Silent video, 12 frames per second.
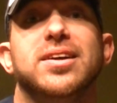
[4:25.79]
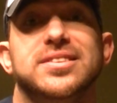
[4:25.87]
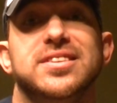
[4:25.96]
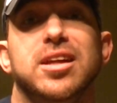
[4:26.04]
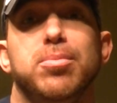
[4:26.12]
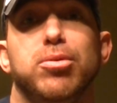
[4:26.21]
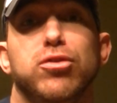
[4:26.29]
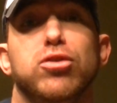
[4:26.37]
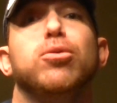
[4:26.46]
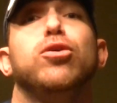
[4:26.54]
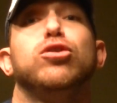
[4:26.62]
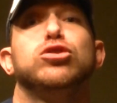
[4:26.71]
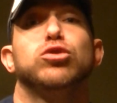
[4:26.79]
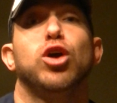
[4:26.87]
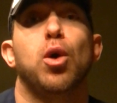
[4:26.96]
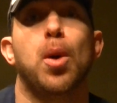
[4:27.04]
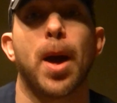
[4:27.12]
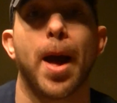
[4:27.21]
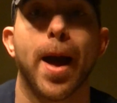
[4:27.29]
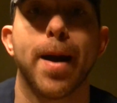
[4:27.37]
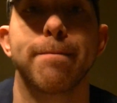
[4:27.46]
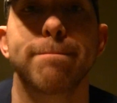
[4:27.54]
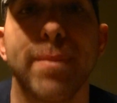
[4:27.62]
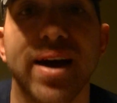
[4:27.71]
Sleeper for Murderers Row,
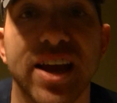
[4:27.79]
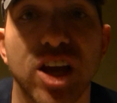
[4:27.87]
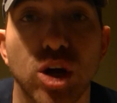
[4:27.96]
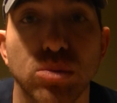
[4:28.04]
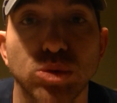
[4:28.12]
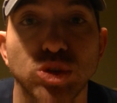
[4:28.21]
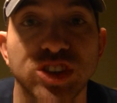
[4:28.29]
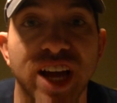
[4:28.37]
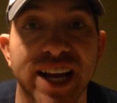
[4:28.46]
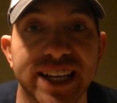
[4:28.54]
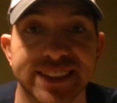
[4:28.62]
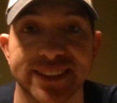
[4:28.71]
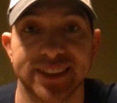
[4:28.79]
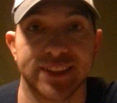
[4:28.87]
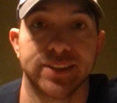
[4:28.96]
Mike Moustakas.